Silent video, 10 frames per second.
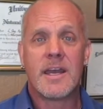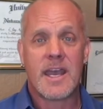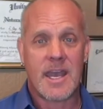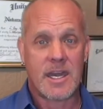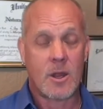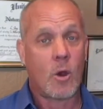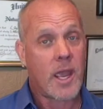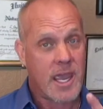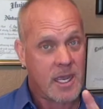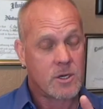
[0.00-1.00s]
And
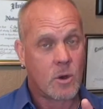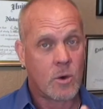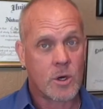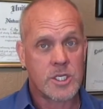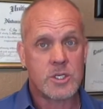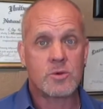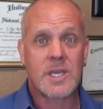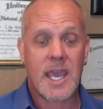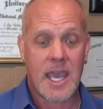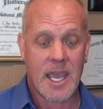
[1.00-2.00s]
or you
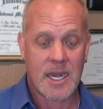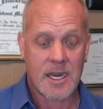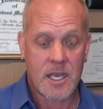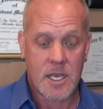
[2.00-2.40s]
can